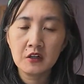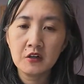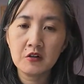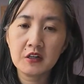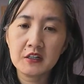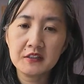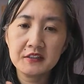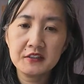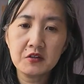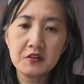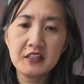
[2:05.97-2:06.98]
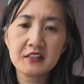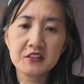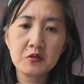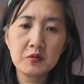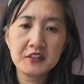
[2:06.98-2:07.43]
Okay, so
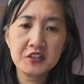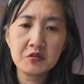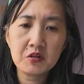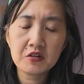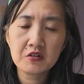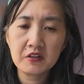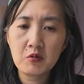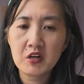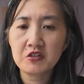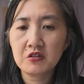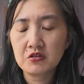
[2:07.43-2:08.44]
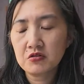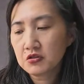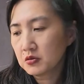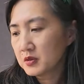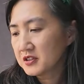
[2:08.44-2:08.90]
yes, Louise, you are currently watching on
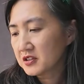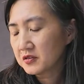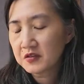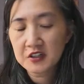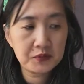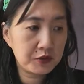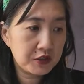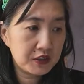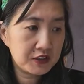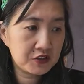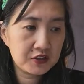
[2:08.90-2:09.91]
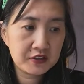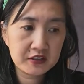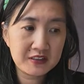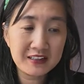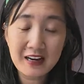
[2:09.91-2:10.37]
YouTube instead of Facebook. It's
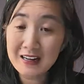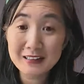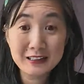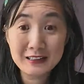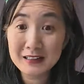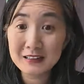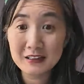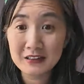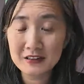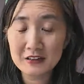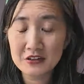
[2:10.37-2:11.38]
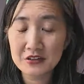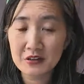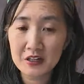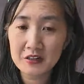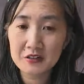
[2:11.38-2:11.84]
just not connecting on there, so
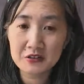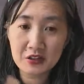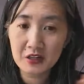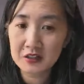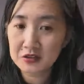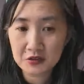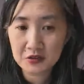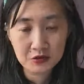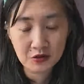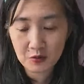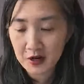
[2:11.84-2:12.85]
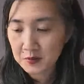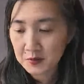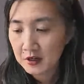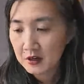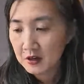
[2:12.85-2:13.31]
I don't know why.
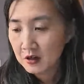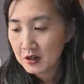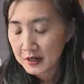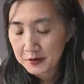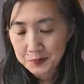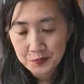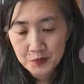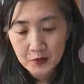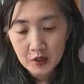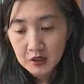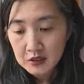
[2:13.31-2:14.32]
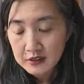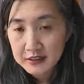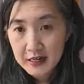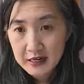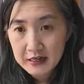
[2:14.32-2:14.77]
Okay,
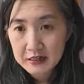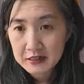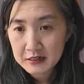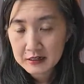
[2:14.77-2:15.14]
today,